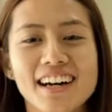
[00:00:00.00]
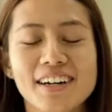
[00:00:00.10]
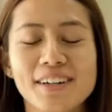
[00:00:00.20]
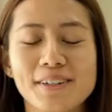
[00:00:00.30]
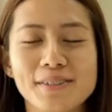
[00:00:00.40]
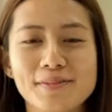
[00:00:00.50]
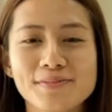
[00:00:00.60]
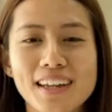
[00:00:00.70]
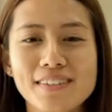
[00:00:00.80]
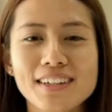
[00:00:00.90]

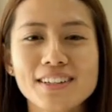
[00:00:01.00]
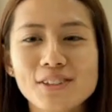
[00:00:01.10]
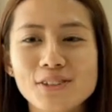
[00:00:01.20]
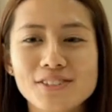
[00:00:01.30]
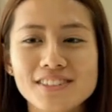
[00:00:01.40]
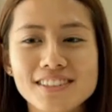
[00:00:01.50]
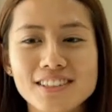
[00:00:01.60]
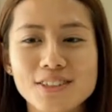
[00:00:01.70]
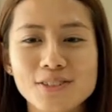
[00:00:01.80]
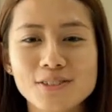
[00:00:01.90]
Having
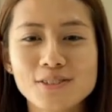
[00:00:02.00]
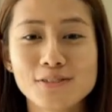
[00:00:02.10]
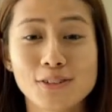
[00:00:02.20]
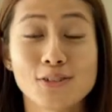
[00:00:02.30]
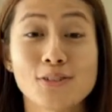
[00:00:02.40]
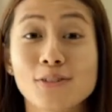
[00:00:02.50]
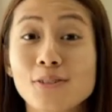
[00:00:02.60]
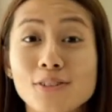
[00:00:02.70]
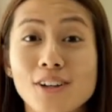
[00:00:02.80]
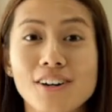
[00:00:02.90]
known you for
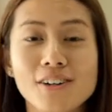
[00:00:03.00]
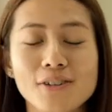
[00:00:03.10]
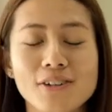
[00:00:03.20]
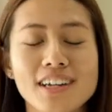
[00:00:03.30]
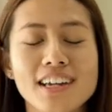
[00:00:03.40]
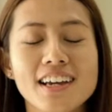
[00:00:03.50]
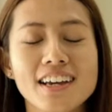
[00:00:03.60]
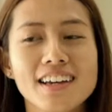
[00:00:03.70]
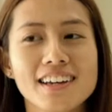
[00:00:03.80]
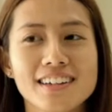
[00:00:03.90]
so long, Hui,
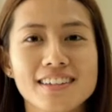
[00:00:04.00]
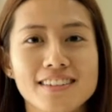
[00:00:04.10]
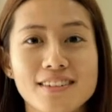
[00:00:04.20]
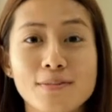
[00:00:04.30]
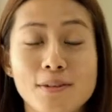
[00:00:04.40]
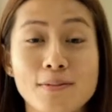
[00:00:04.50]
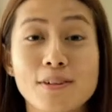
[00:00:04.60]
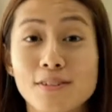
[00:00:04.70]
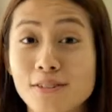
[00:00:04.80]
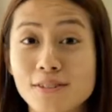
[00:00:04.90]
since
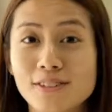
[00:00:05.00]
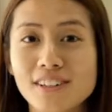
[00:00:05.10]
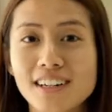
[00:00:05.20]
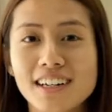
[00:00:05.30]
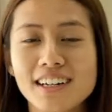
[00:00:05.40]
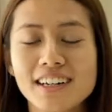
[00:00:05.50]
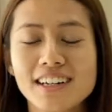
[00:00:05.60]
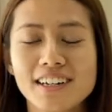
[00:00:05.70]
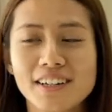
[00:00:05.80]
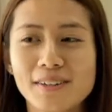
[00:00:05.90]
primary school,
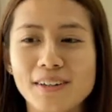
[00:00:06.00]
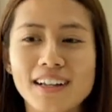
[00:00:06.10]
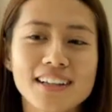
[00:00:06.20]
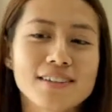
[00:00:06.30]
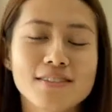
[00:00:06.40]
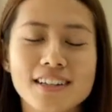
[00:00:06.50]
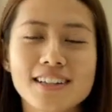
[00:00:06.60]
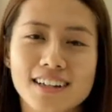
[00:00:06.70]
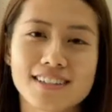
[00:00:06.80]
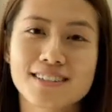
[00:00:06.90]
I think it
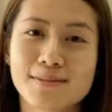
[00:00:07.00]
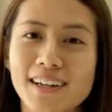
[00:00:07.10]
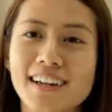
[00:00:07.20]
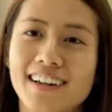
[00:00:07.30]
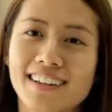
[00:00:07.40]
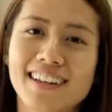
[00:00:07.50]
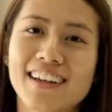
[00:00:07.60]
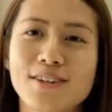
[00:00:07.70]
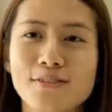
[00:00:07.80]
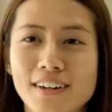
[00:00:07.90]
really touches my heart
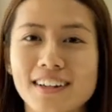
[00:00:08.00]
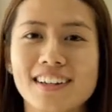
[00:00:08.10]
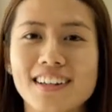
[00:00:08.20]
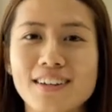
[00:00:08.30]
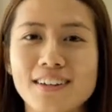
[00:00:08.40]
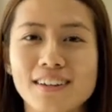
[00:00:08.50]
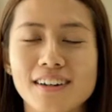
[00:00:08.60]
that you finally,